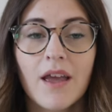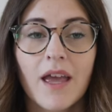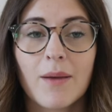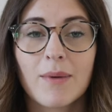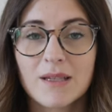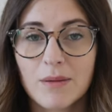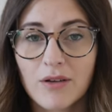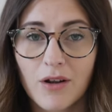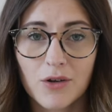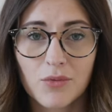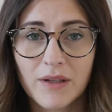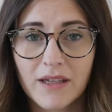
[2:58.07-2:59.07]
It makes my
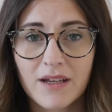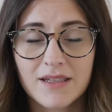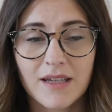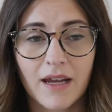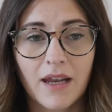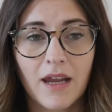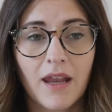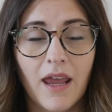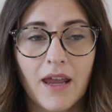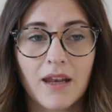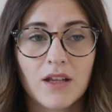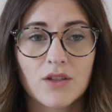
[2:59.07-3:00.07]
daughter really excited,
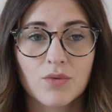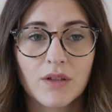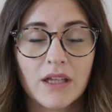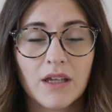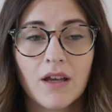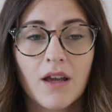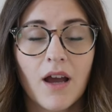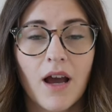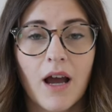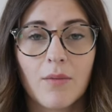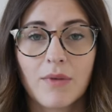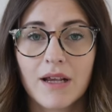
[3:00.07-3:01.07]
and it's really
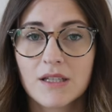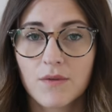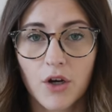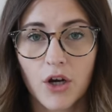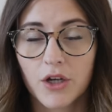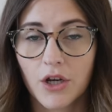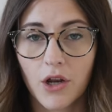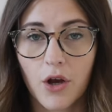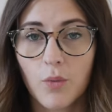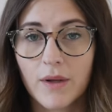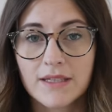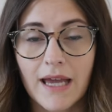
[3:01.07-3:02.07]
um, nice for her to know what's